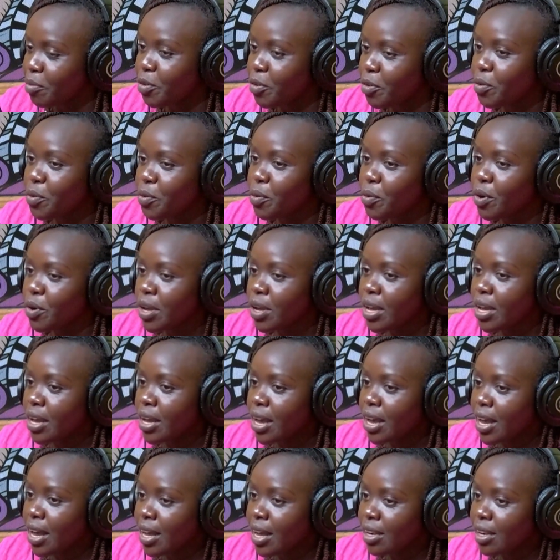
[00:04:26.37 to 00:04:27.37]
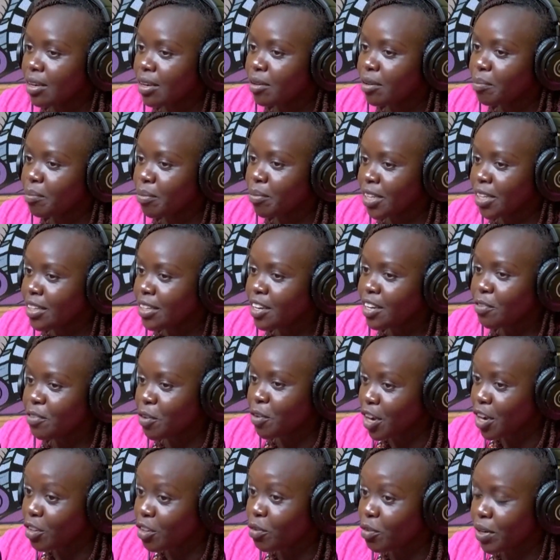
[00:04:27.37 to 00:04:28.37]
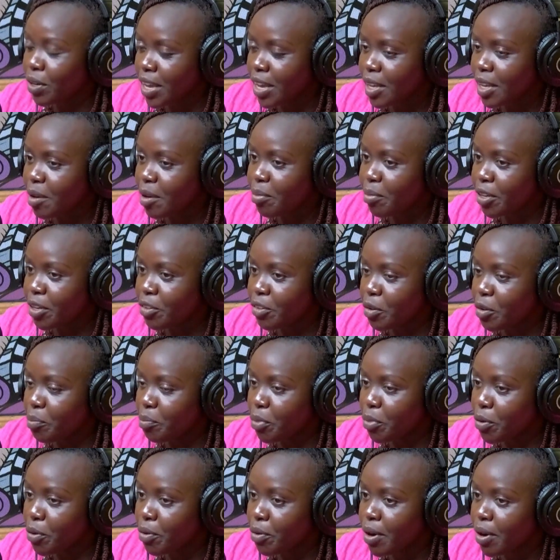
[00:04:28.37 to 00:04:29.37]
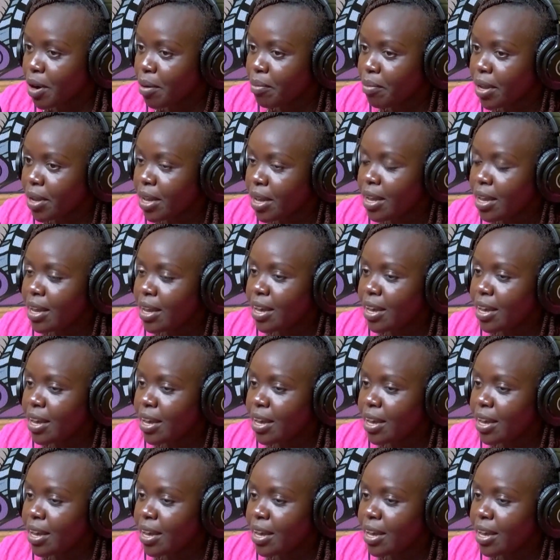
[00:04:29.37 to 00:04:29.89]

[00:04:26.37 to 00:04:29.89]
So I'll majorly focus on Kenya Big Dream program